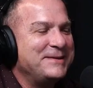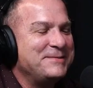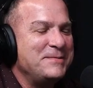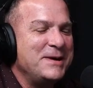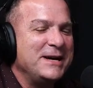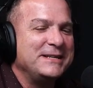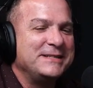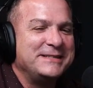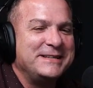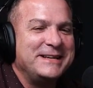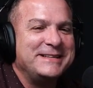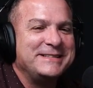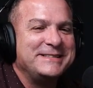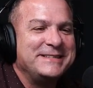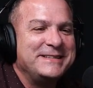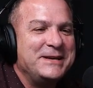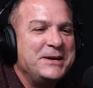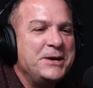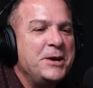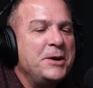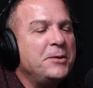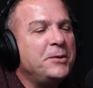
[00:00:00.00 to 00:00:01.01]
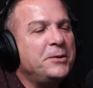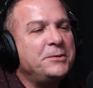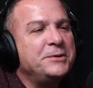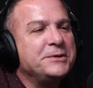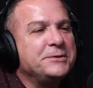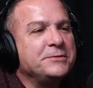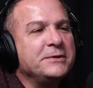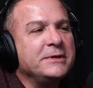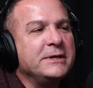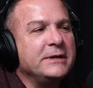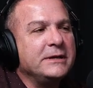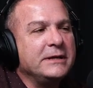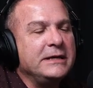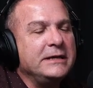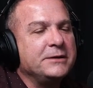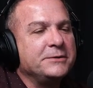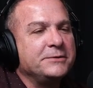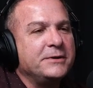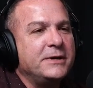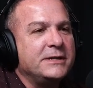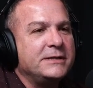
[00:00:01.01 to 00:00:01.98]
Yeah, it makes sense. Well, what's really
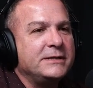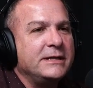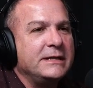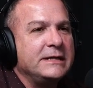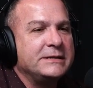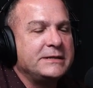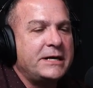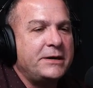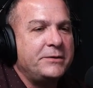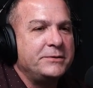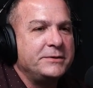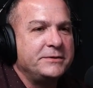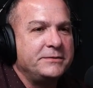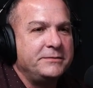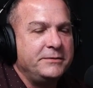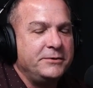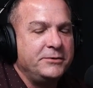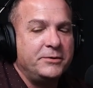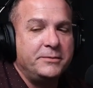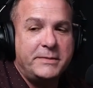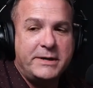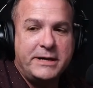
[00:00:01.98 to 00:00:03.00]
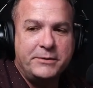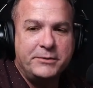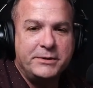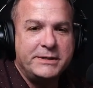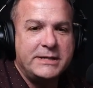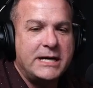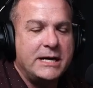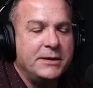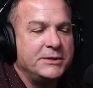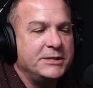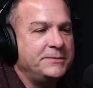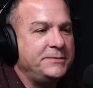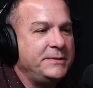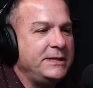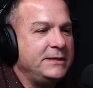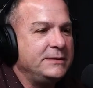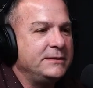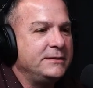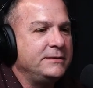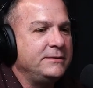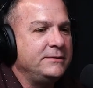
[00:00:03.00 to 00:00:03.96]
interesting is I was doing my retirement speech in